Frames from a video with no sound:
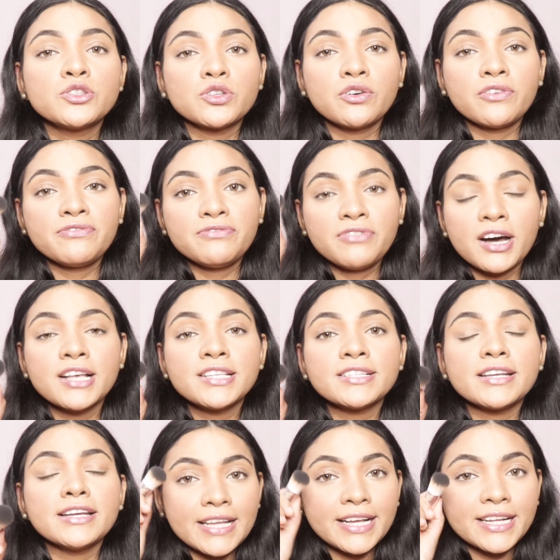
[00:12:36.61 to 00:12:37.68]
So
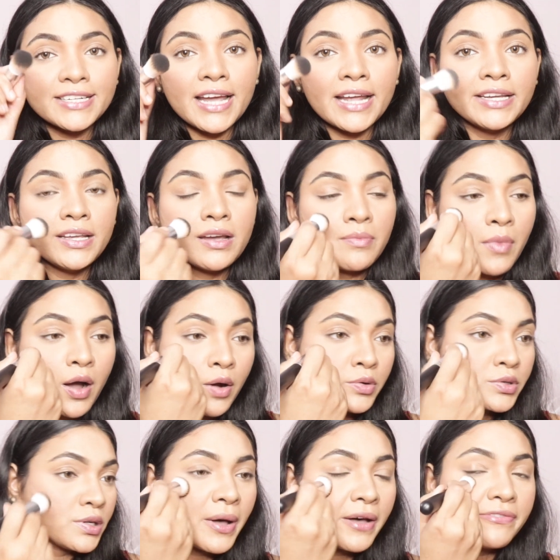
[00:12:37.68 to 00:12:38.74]
first take a tiny
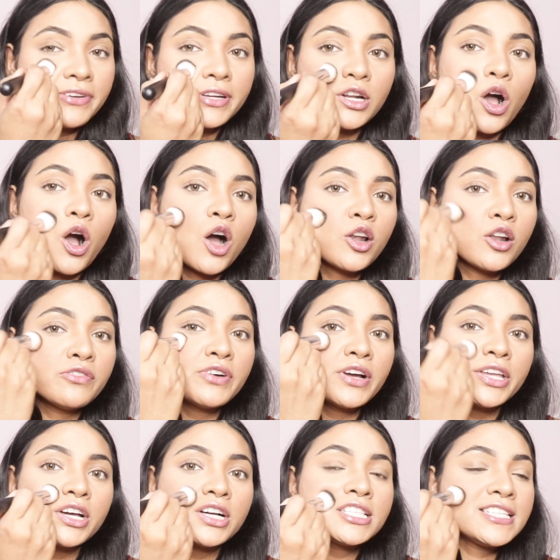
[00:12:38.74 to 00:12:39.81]
amount, buff it all over
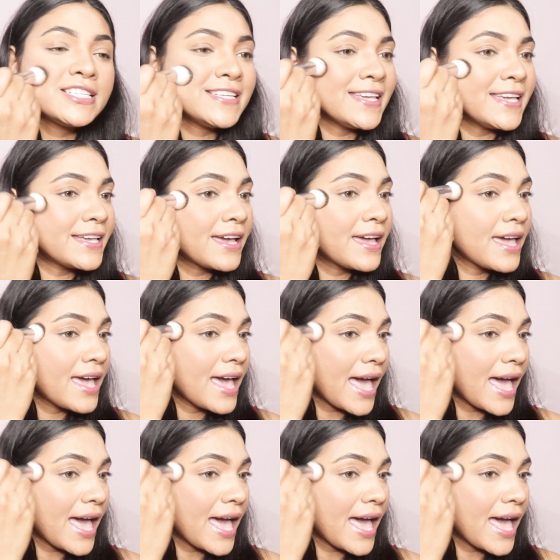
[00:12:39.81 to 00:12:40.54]
your cheek,